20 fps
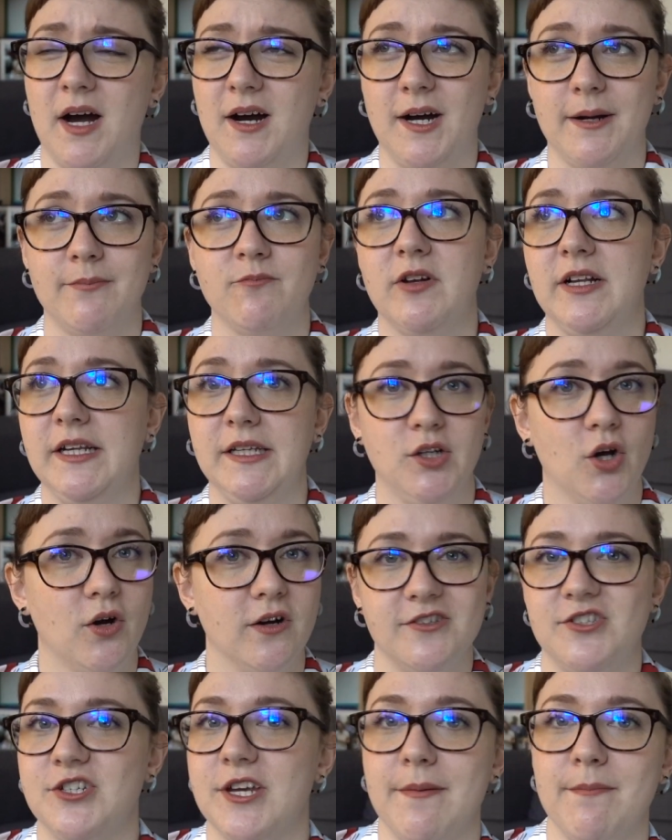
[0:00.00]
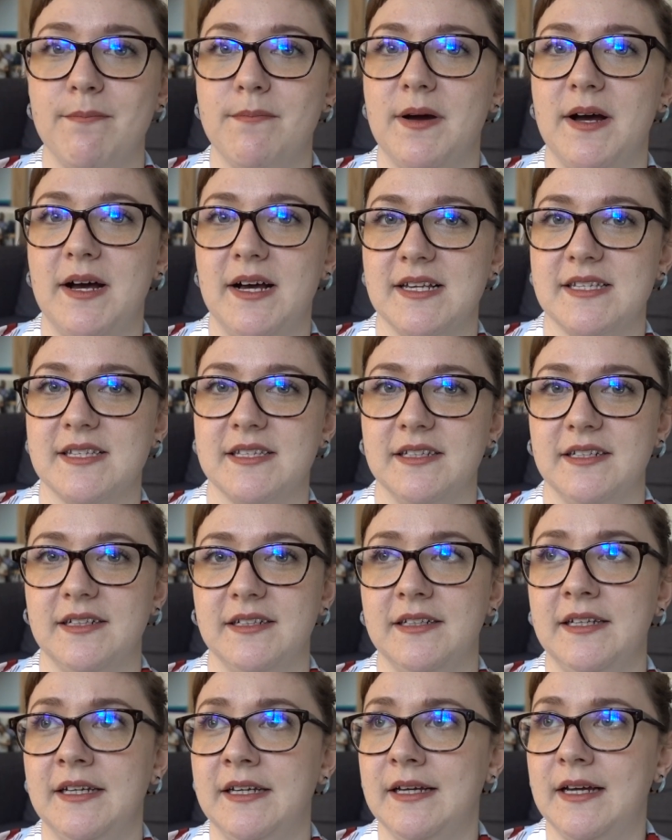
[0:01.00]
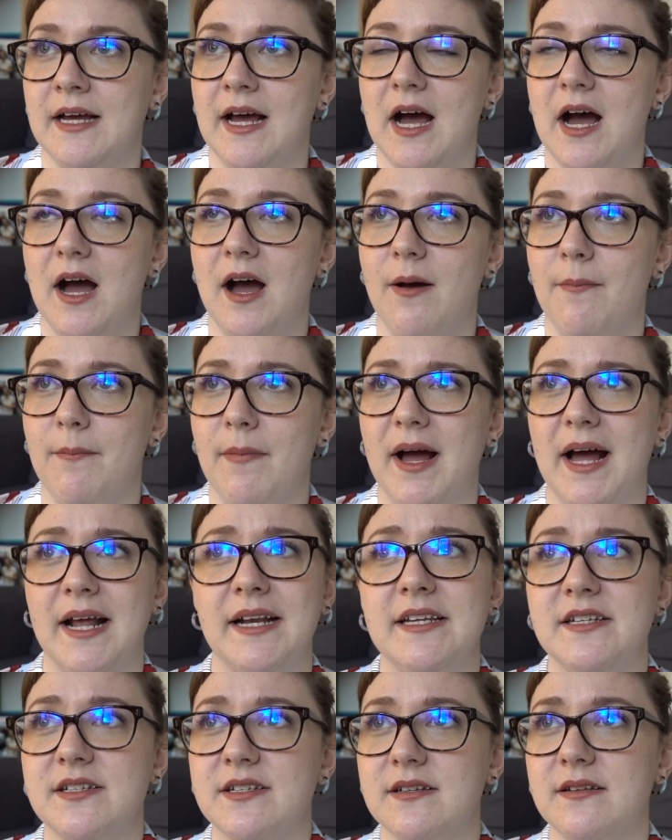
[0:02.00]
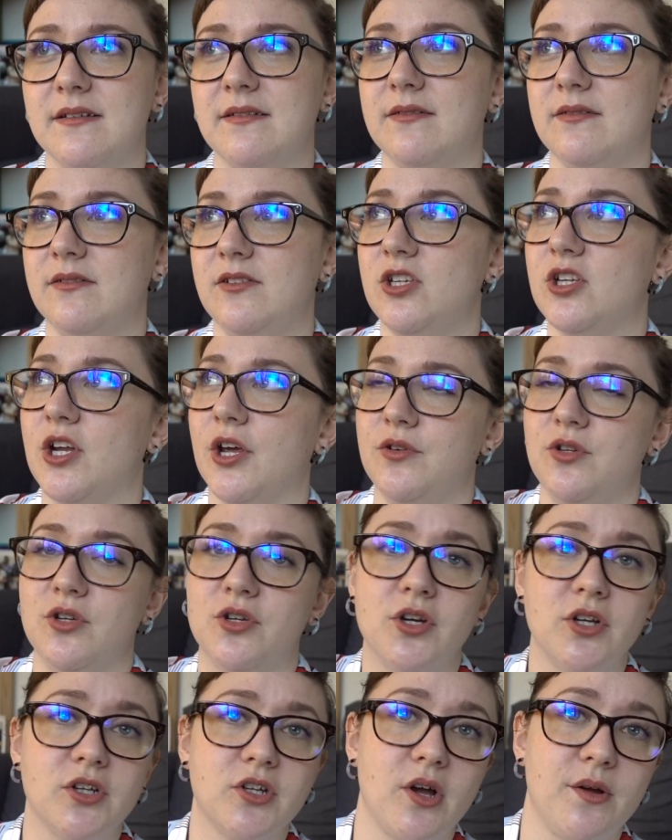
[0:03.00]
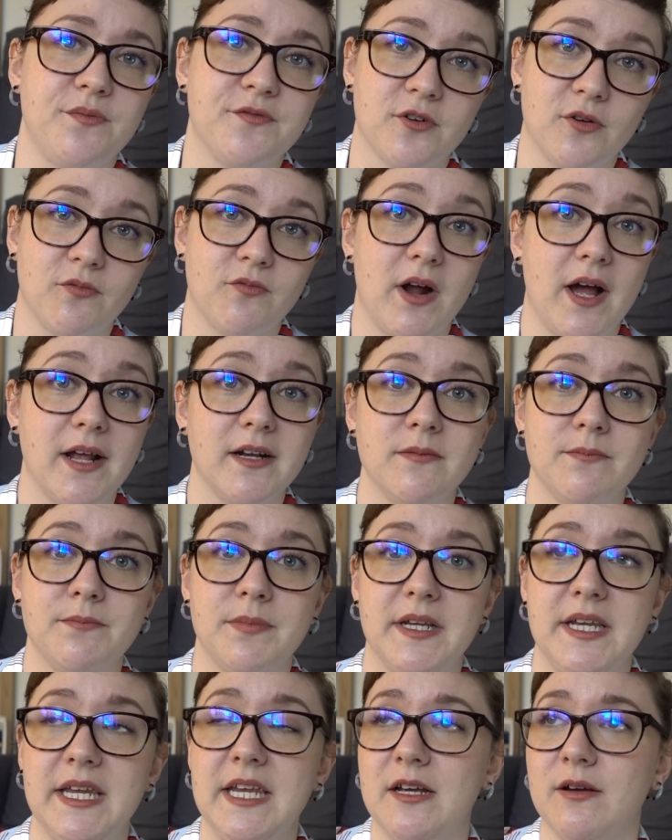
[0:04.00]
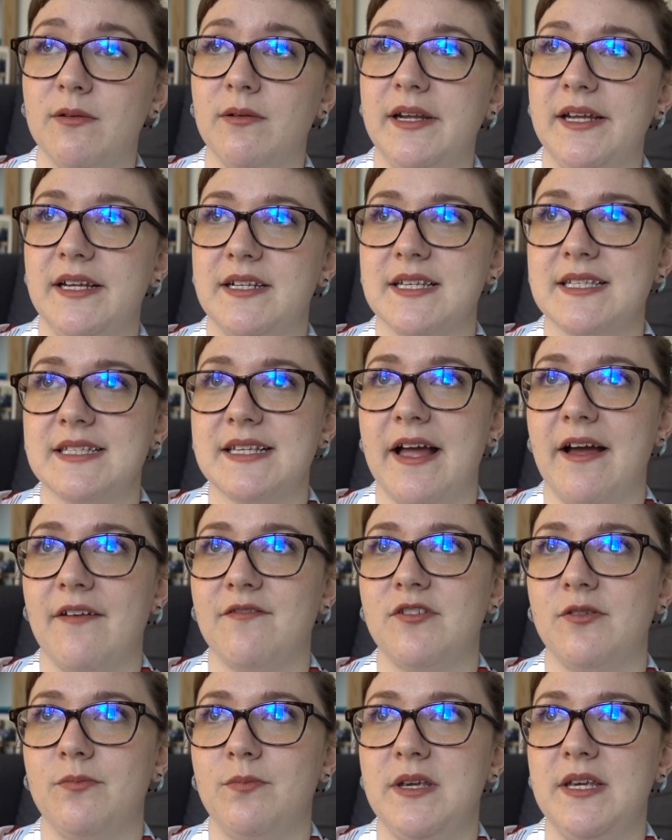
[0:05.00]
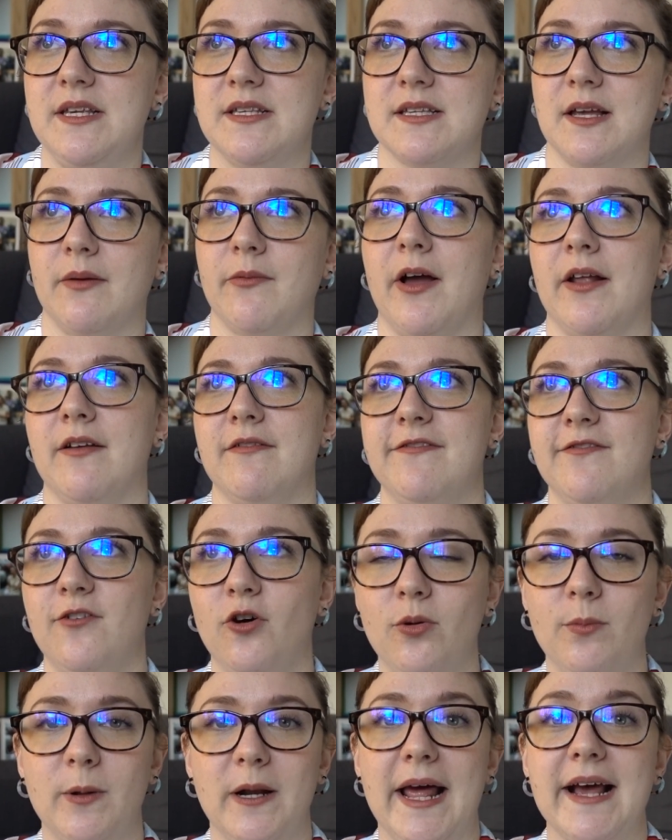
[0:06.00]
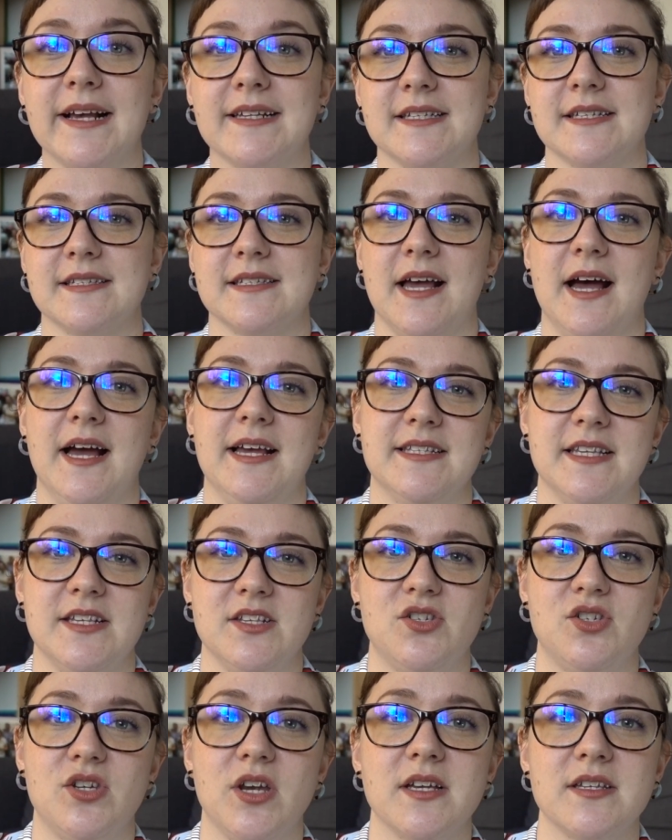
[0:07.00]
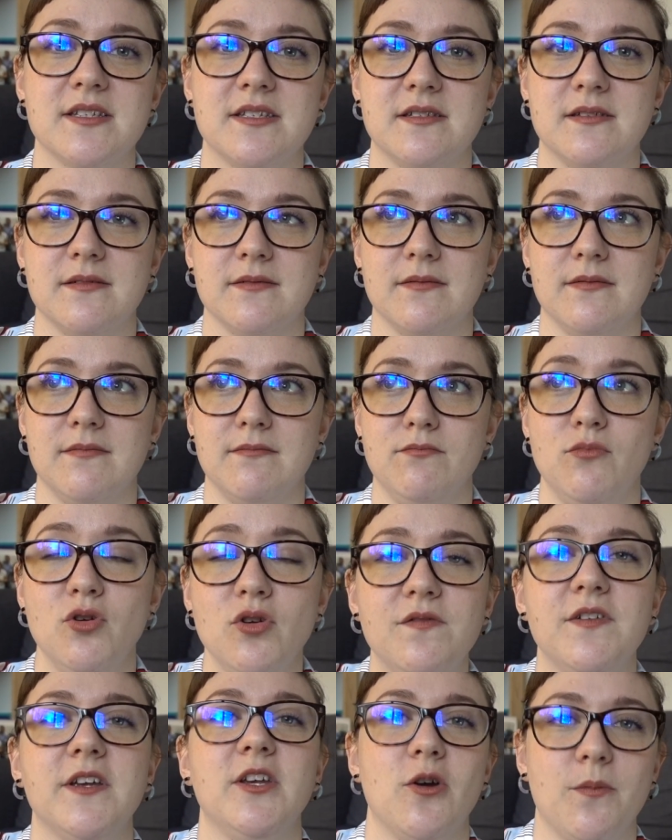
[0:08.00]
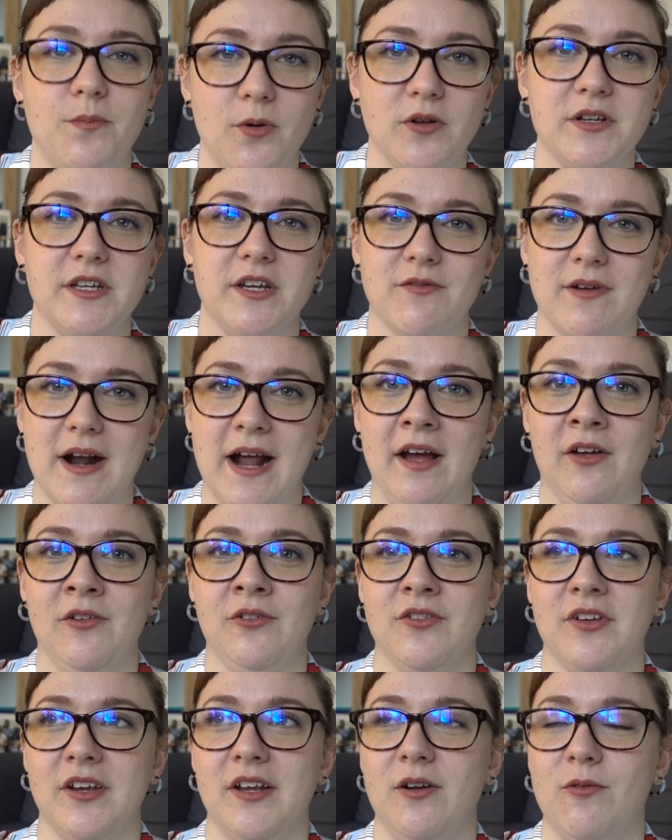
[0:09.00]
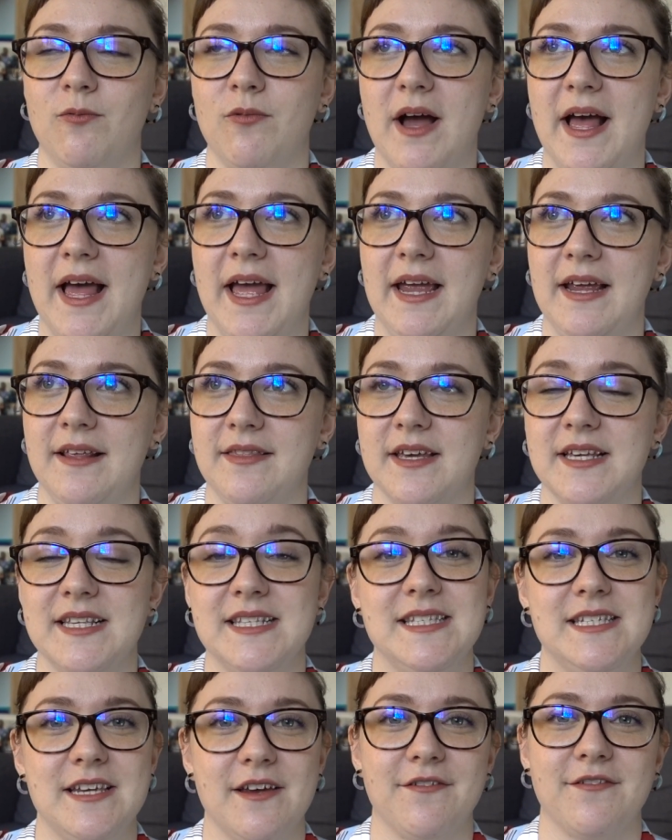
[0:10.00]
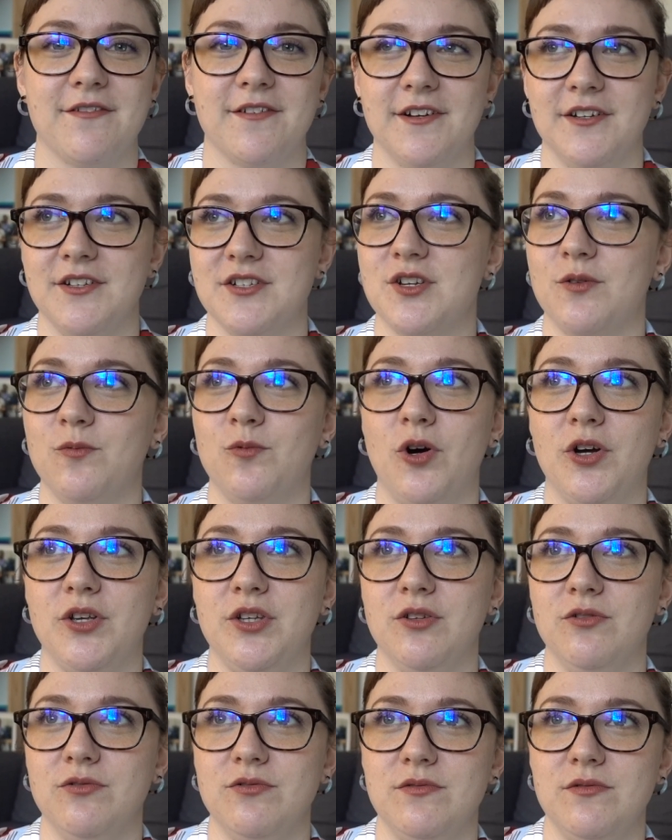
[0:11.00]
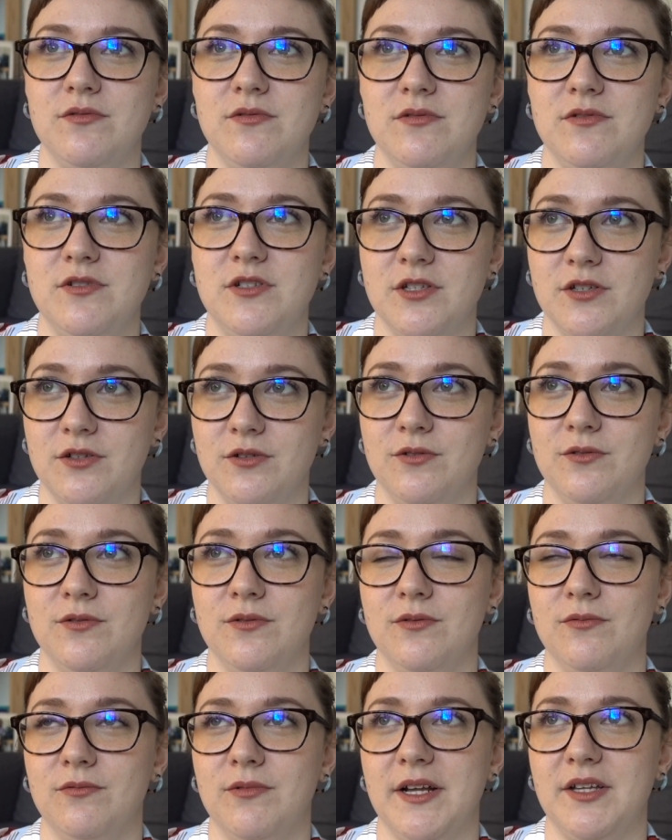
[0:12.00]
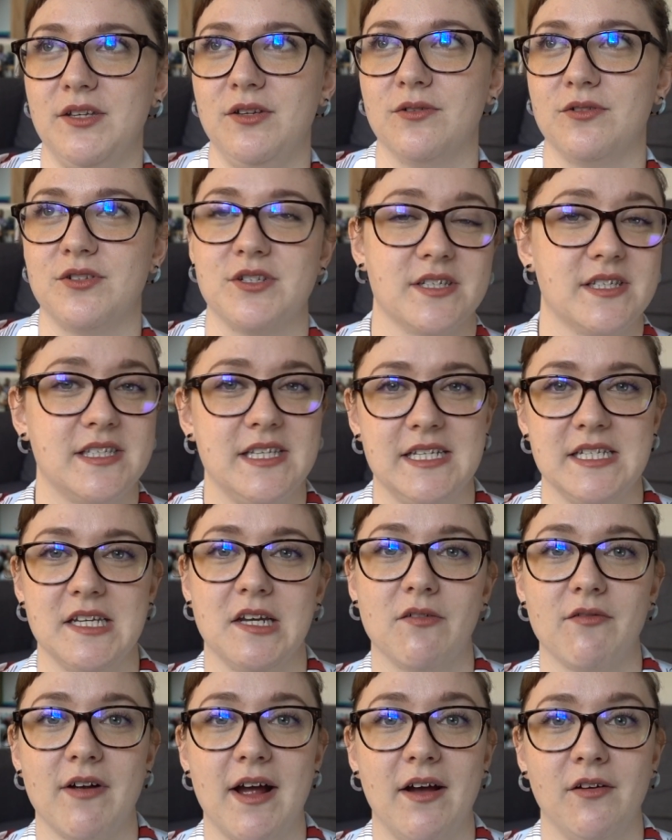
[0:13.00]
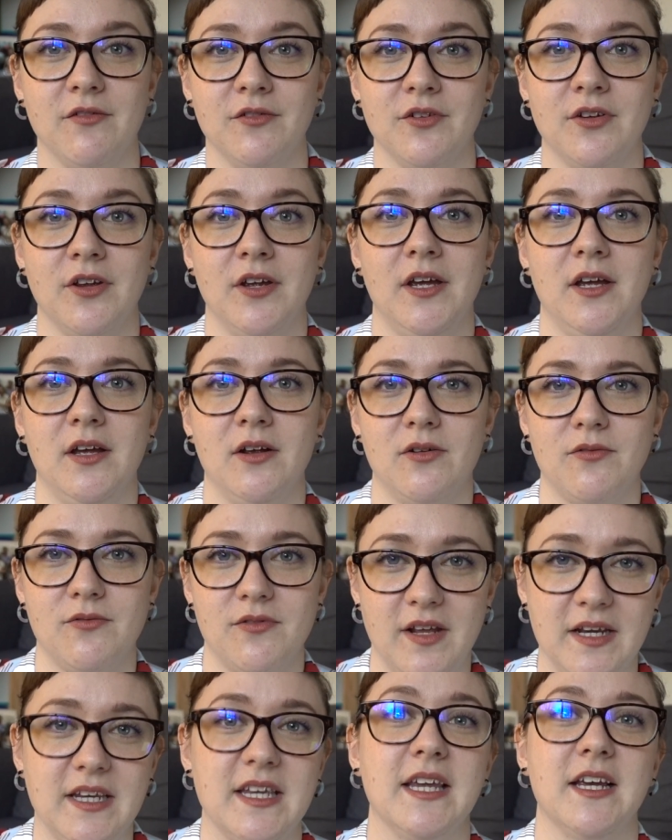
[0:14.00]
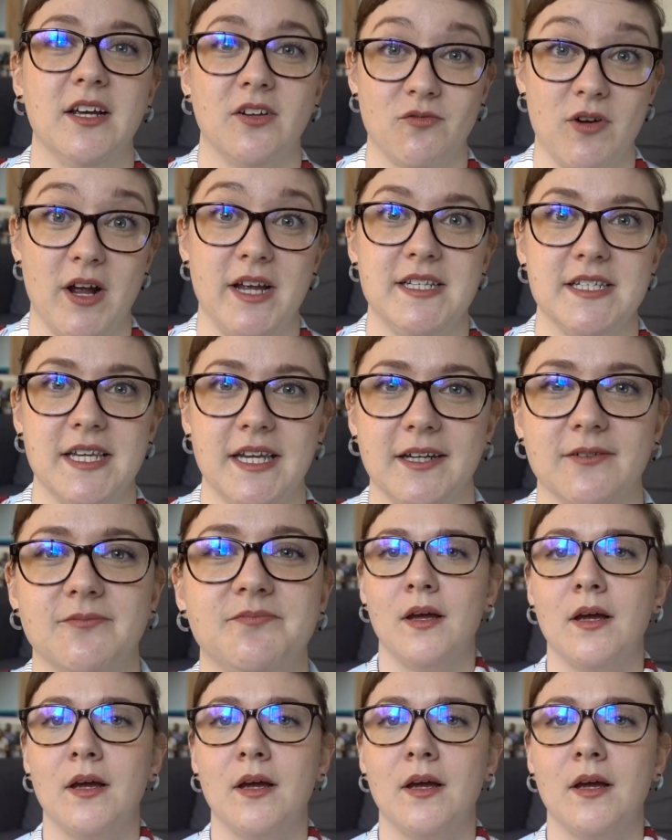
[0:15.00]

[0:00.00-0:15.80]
I'm really not a gym person, and you could go for a run, but equally it doesn't have to be some kind of formal exercise. It's just moving your body around in a way that is different to what you do when you're just sitting around thinking and writing.